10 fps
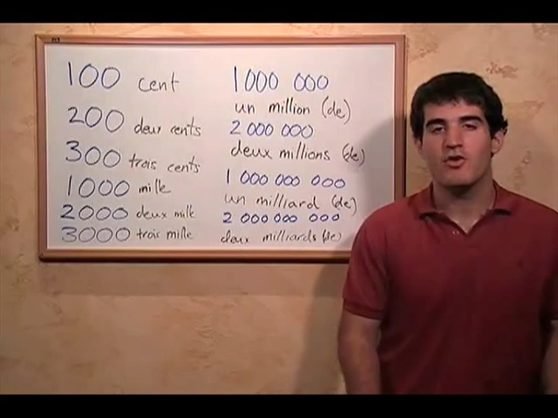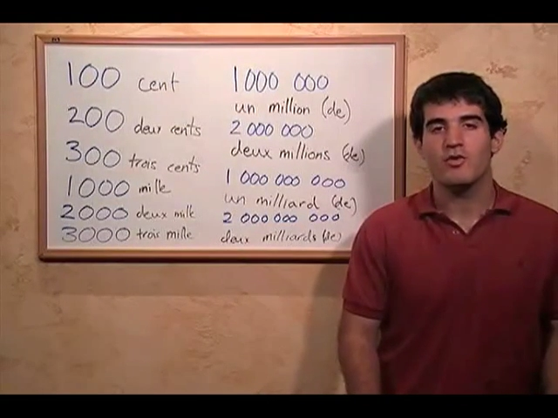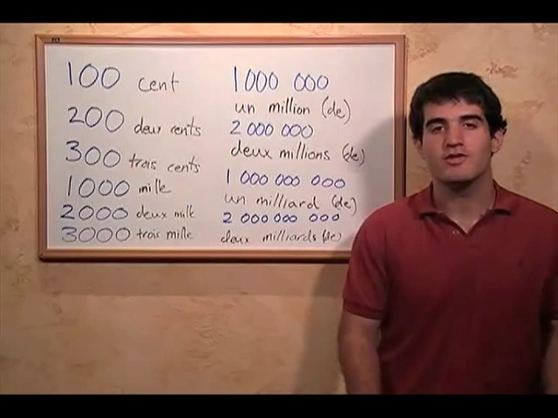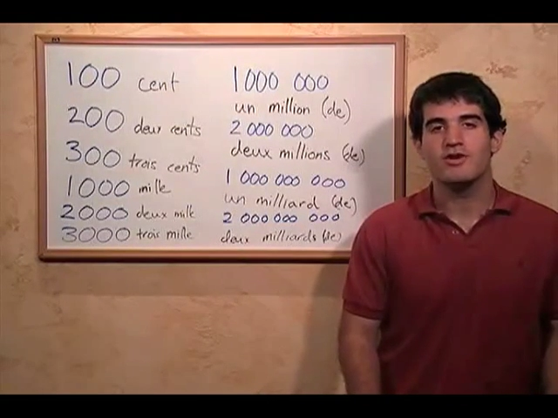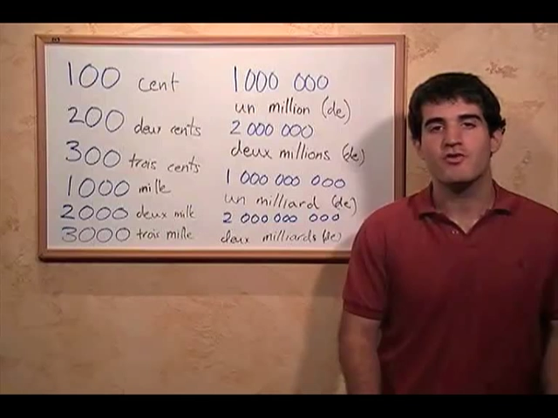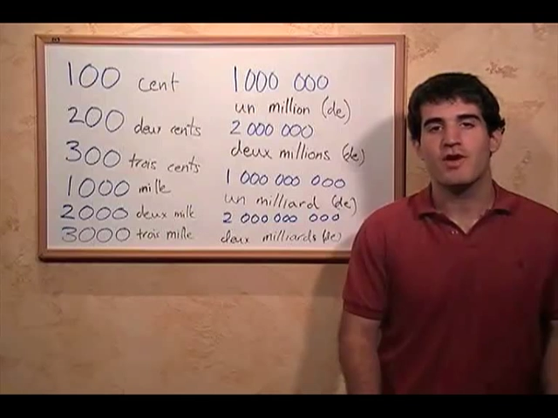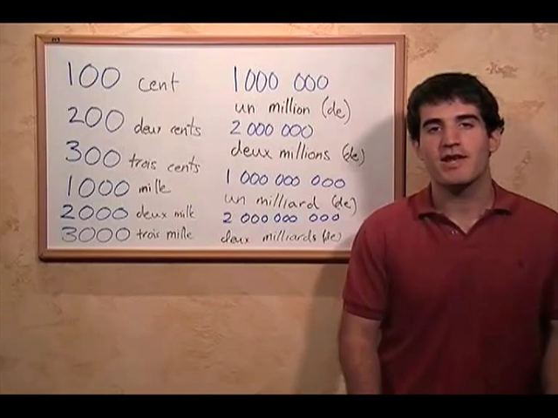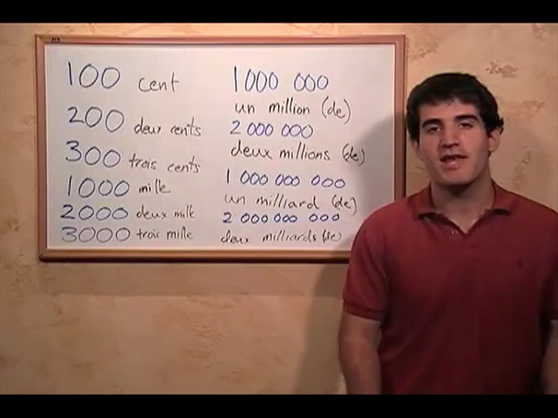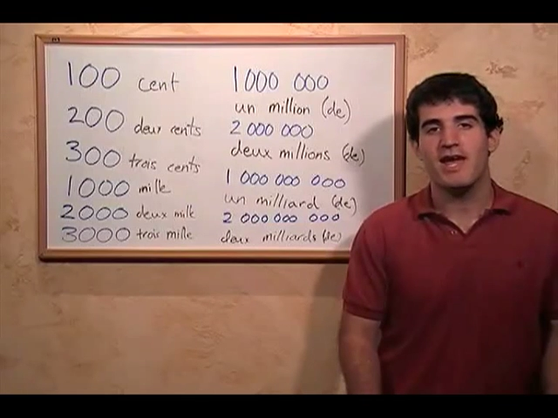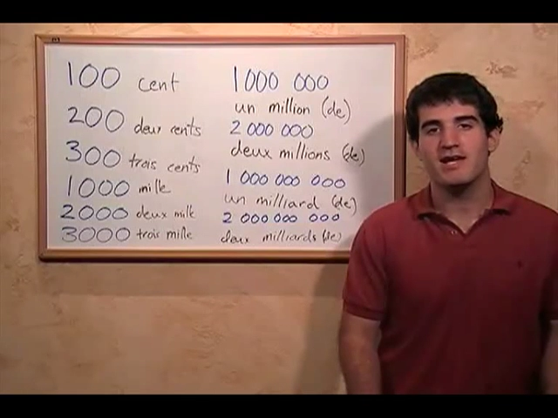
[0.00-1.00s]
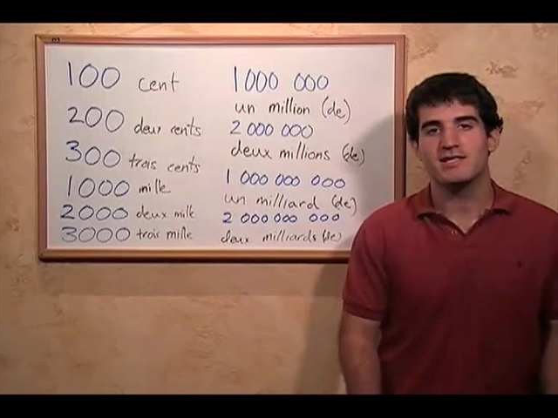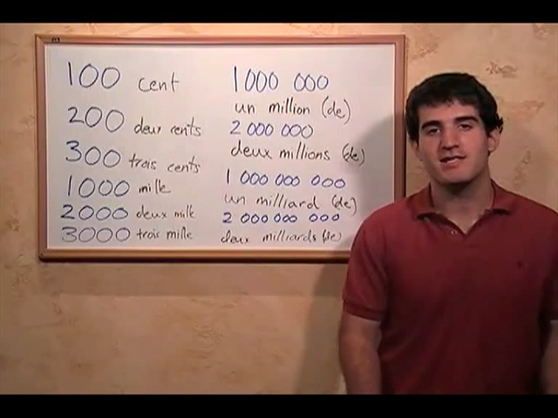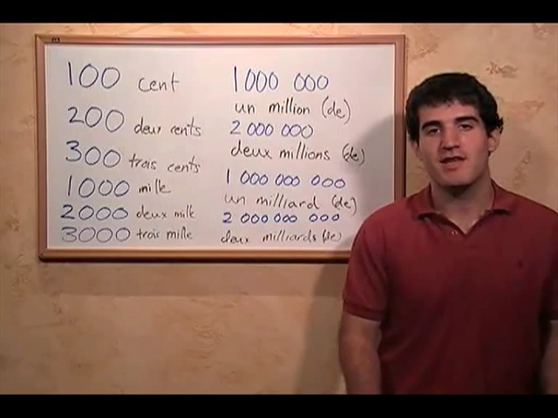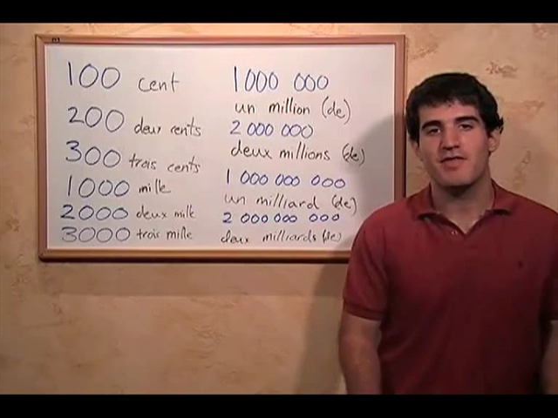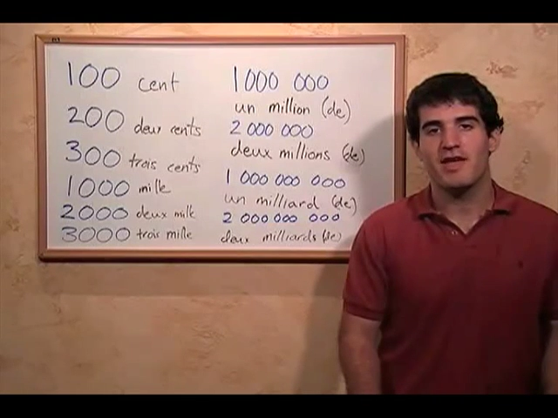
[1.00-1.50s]
we don't write an
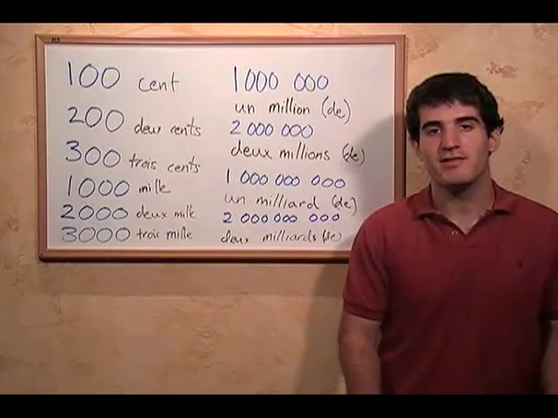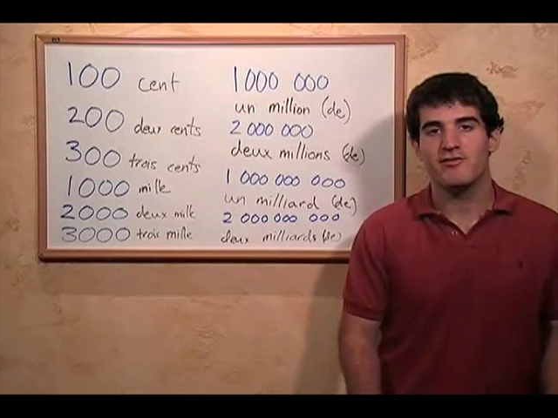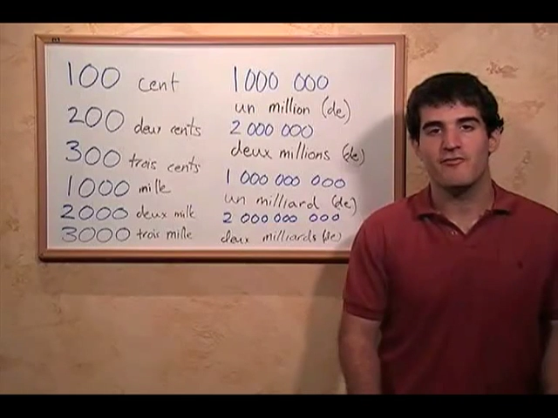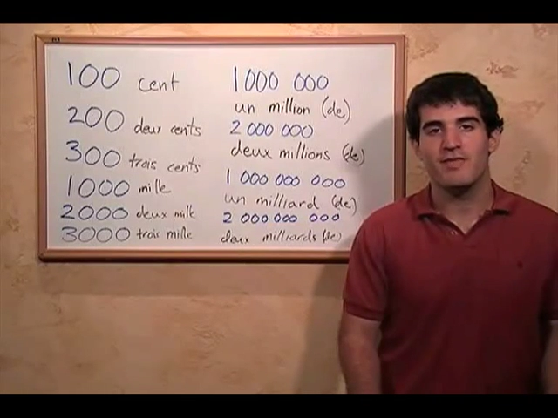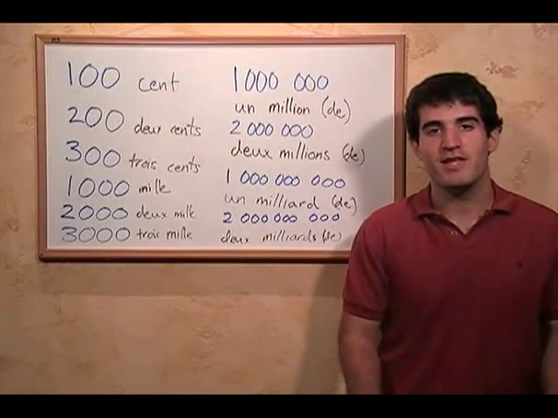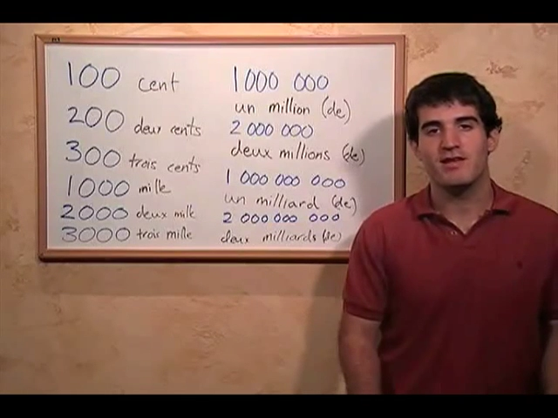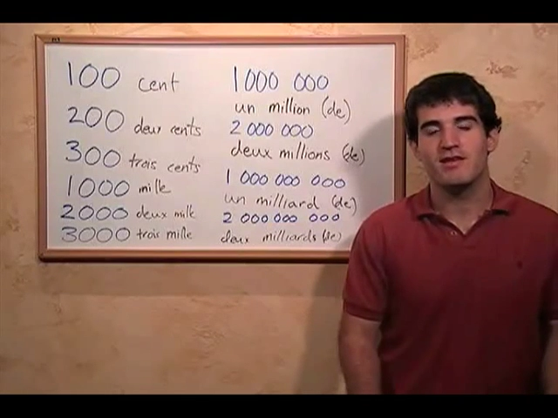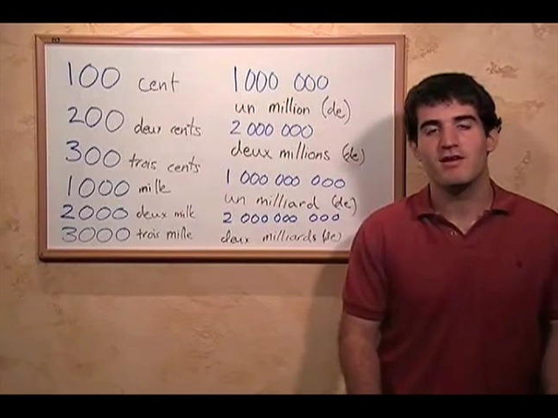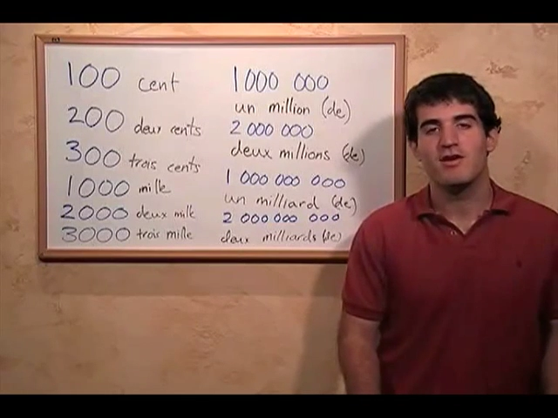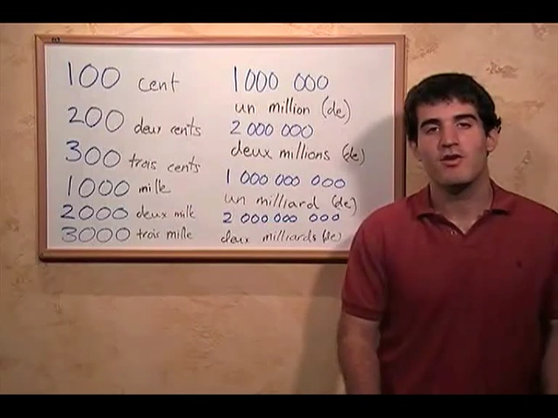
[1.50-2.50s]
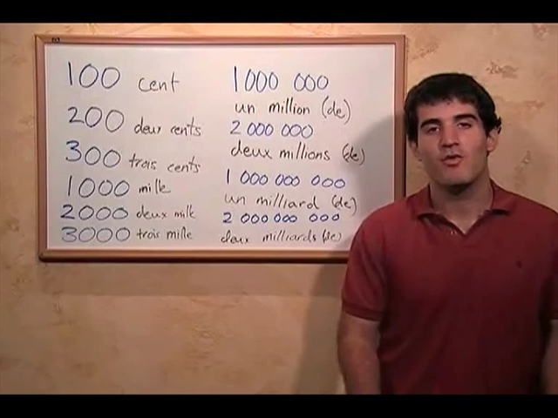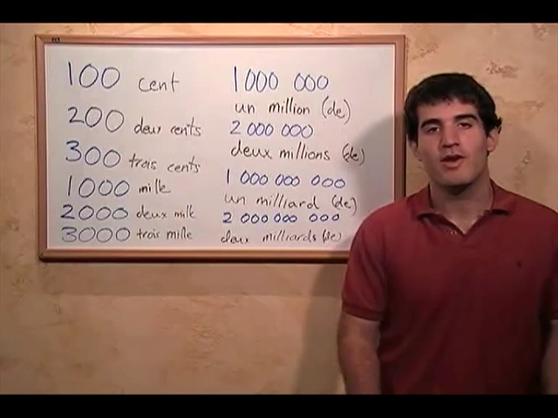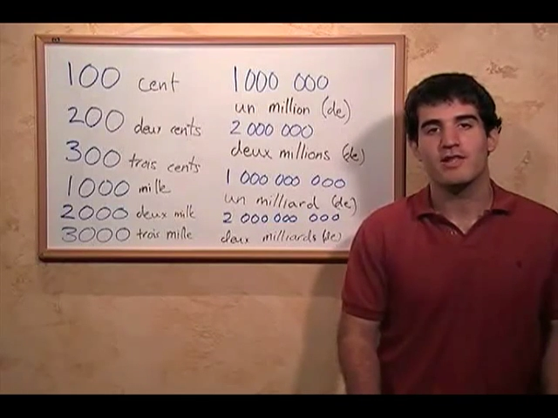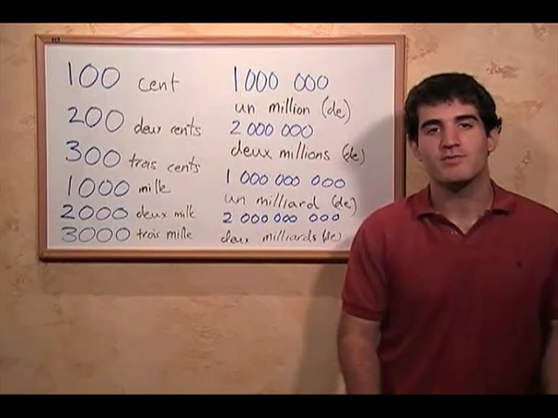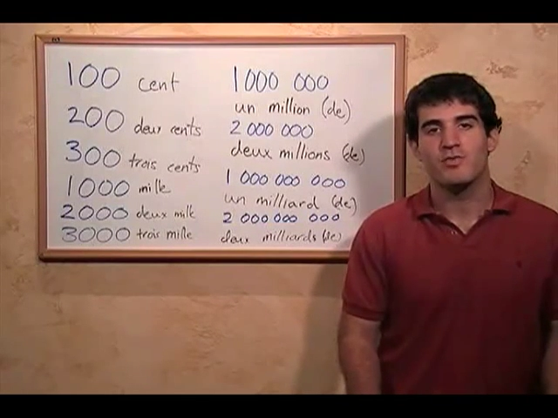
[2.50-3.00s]
S at the end of mille when
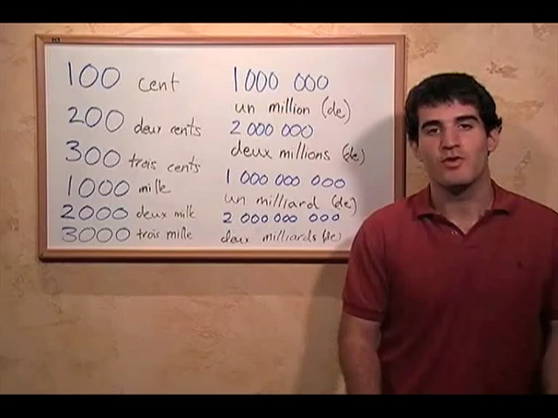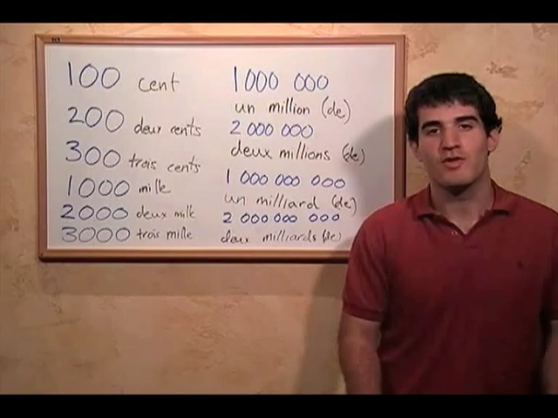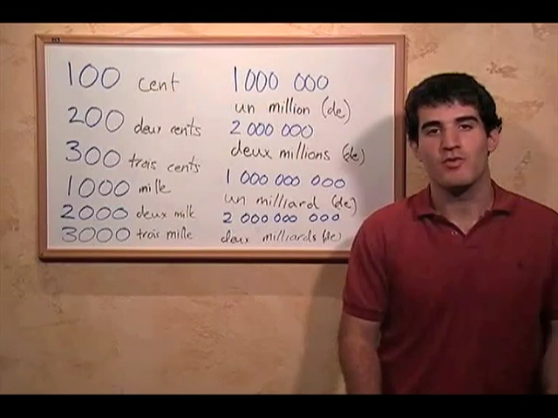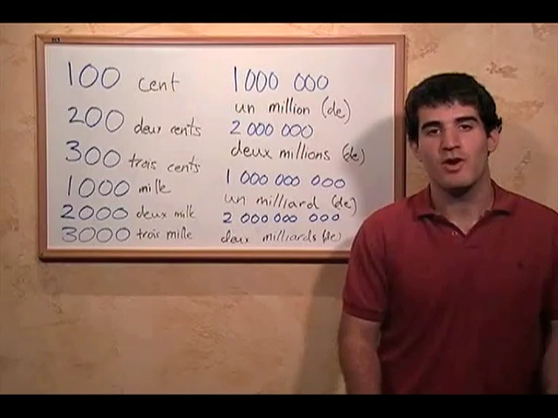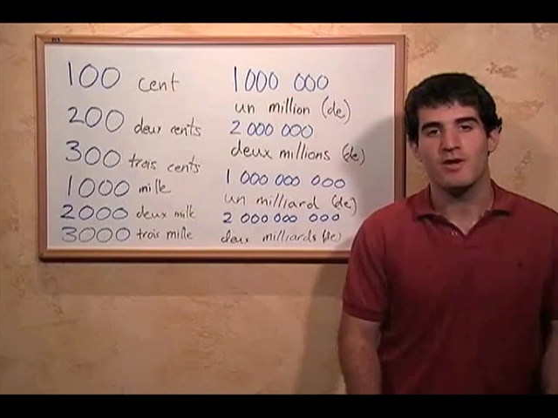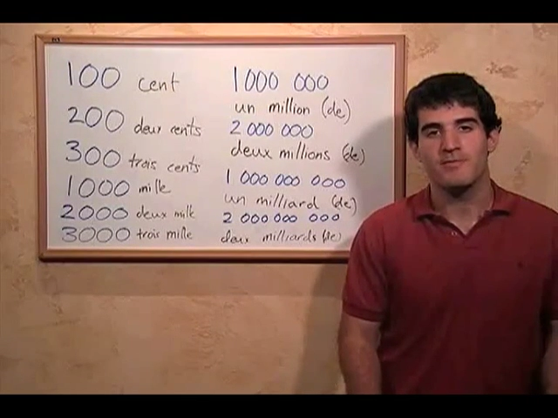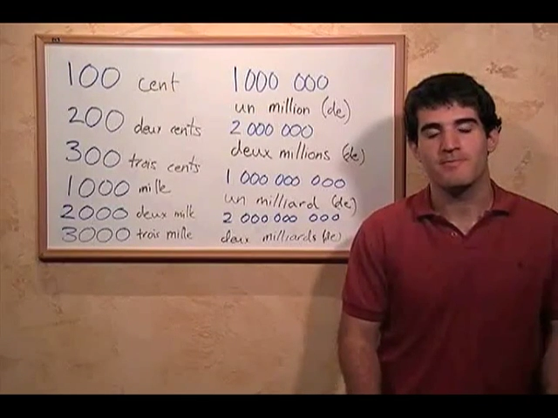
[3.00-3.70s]
it's more than one.